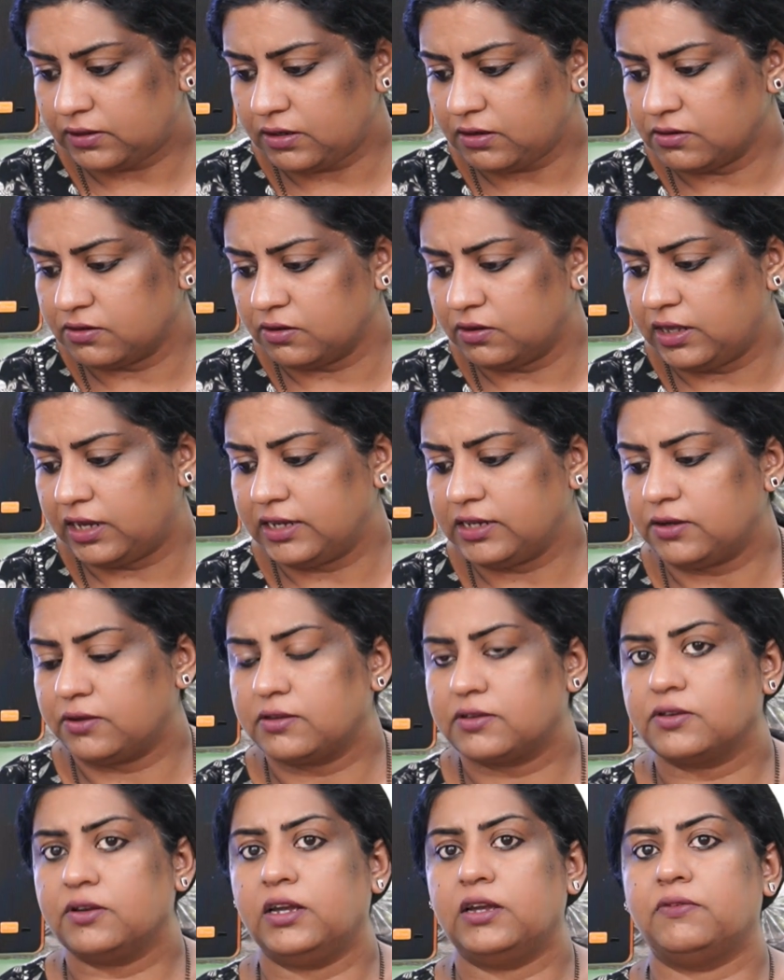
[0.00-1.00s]
So, that
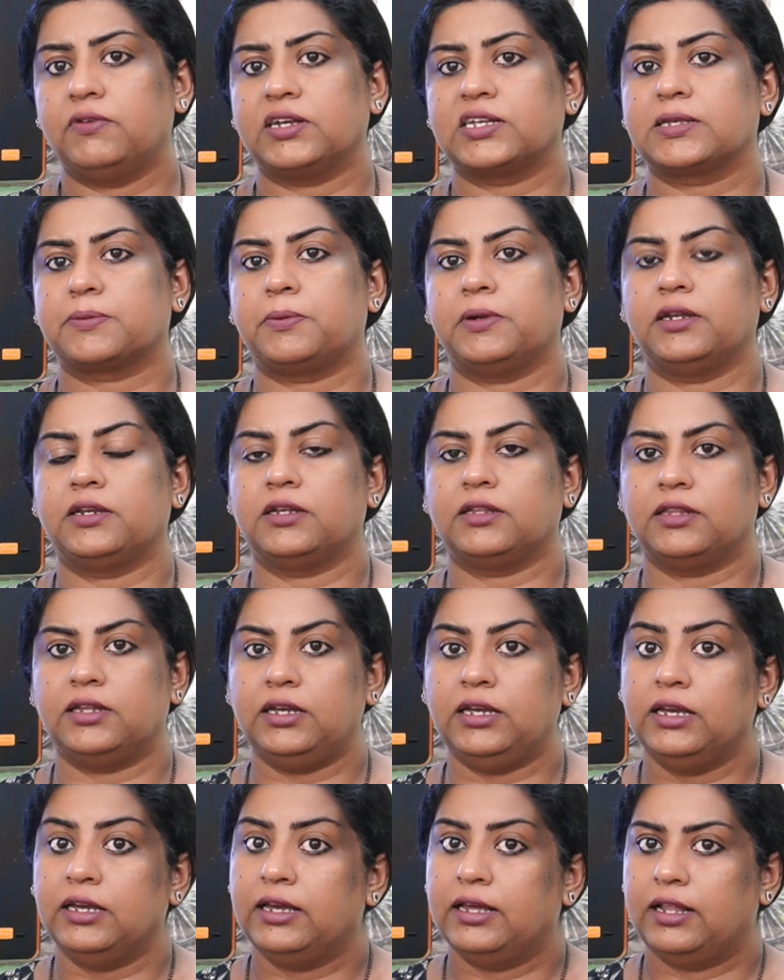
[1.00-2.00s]
also I have explained in
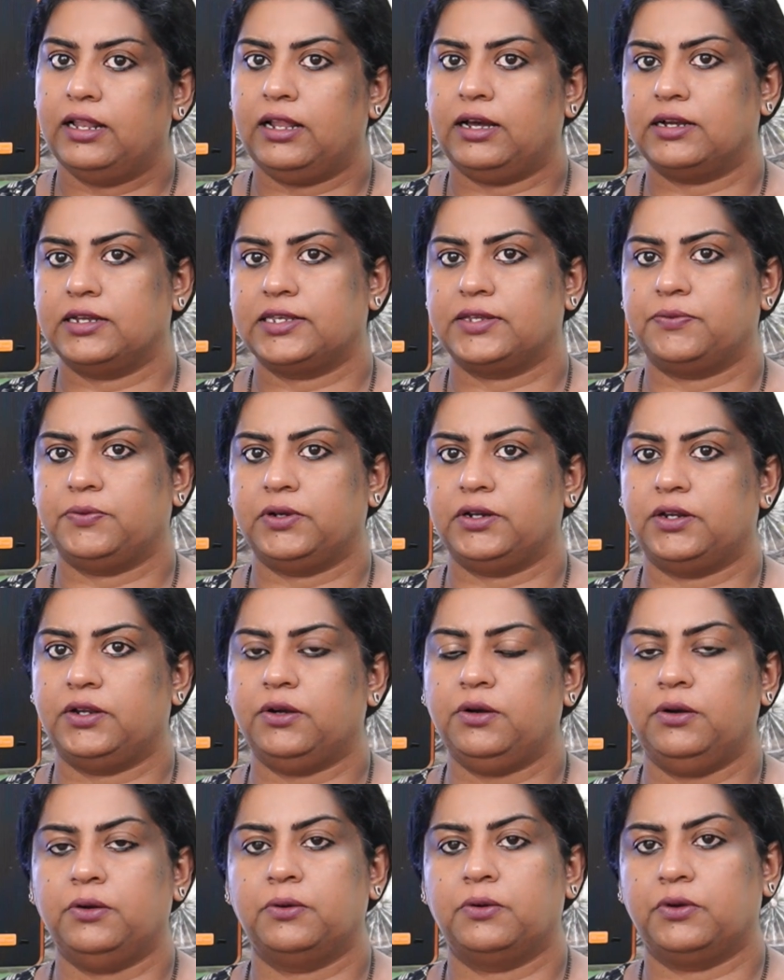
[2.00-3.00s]
the last
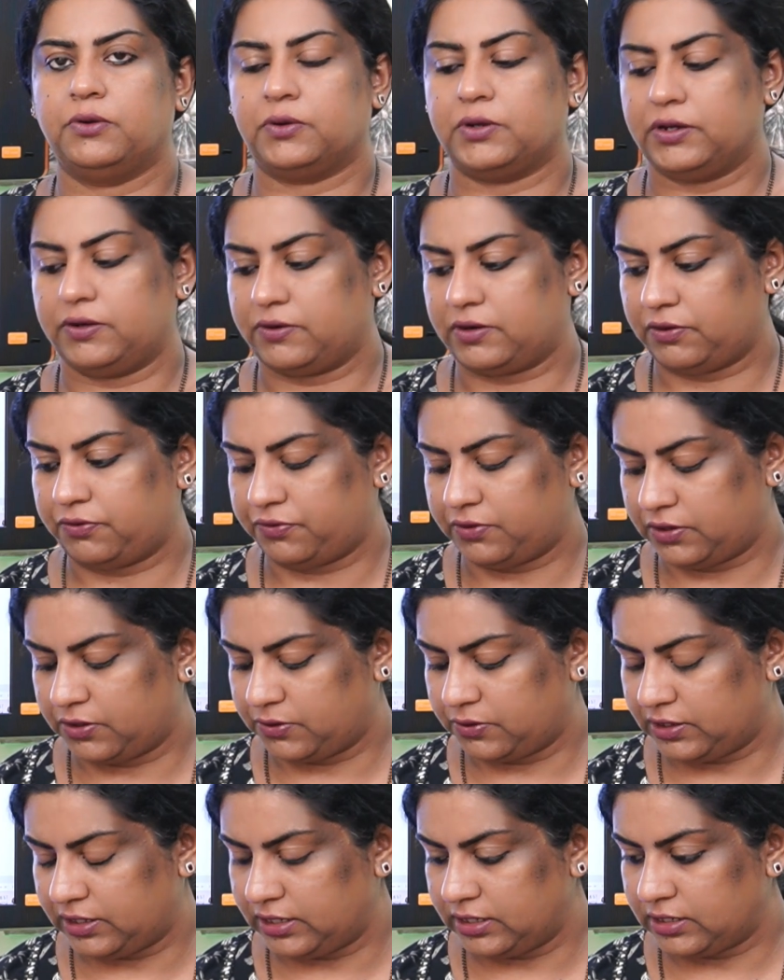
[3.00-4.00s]
video. You can refer to
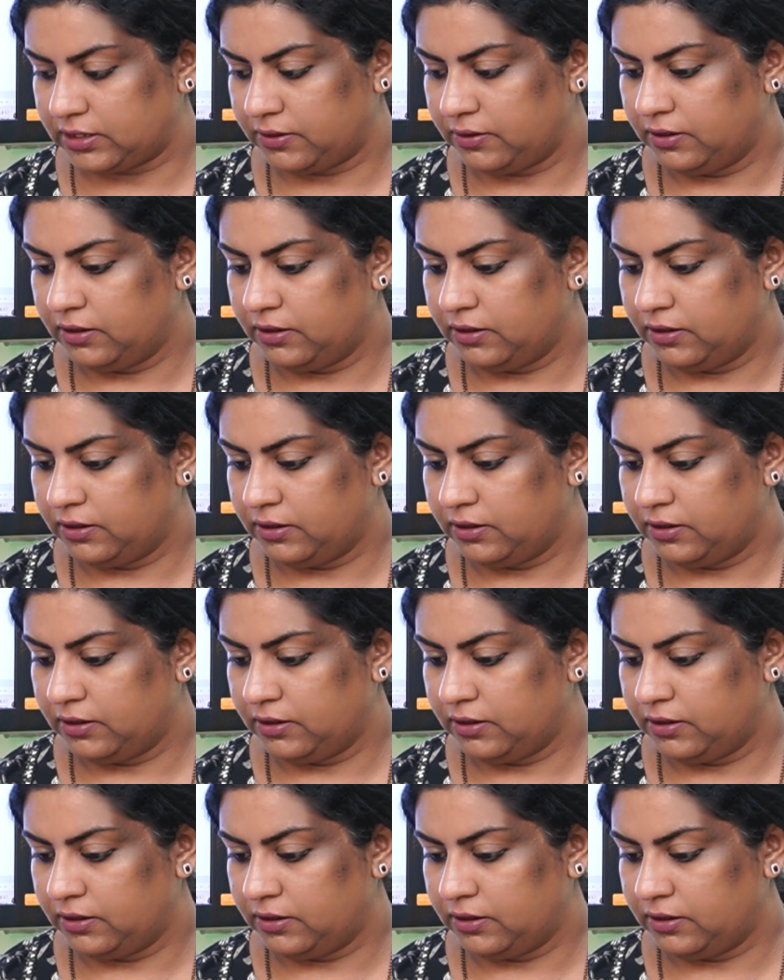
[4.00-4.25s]
that.